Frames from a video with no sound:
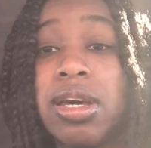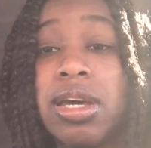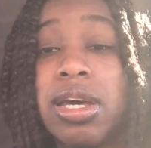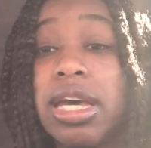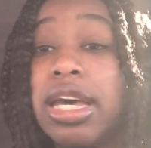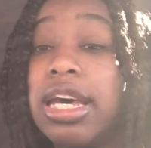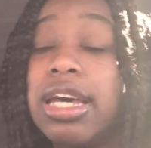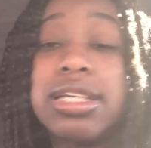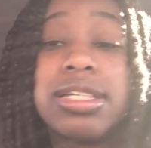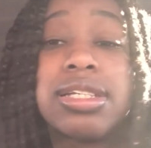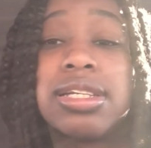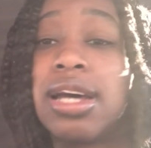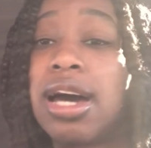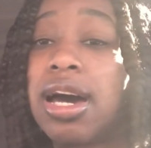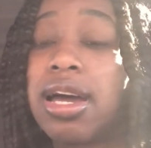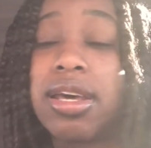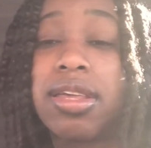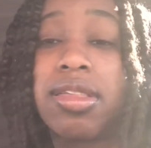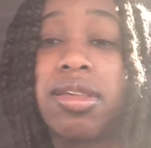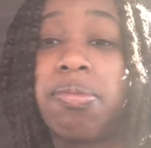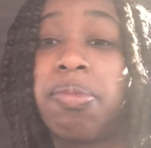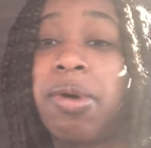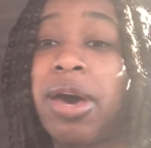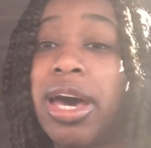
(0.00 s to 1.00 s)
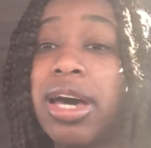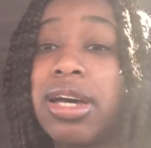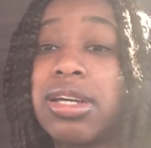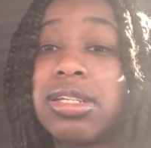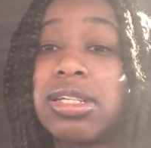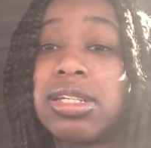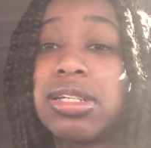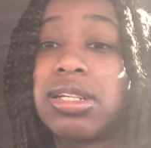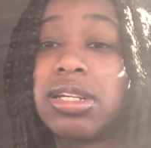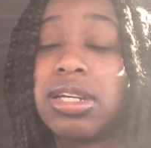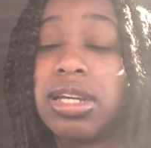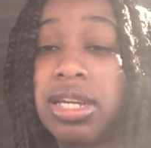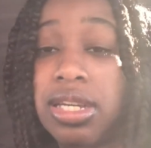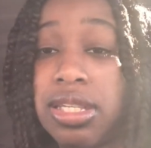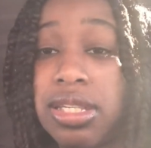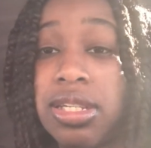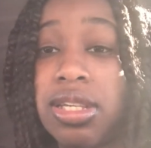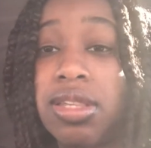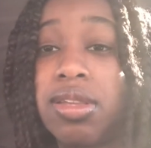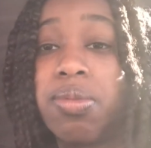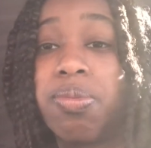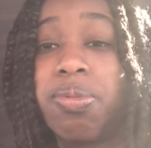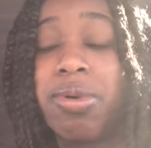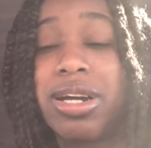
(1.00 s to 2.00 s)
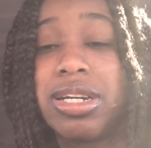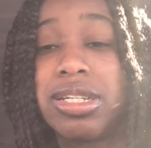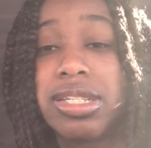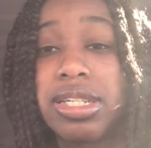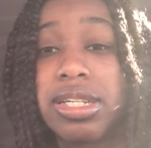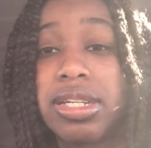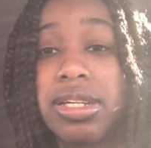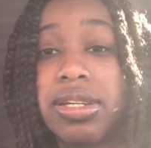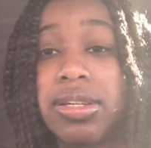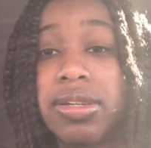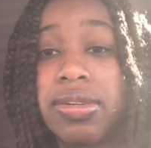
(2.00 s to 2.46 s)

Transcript: It's not in the past. It's in the present.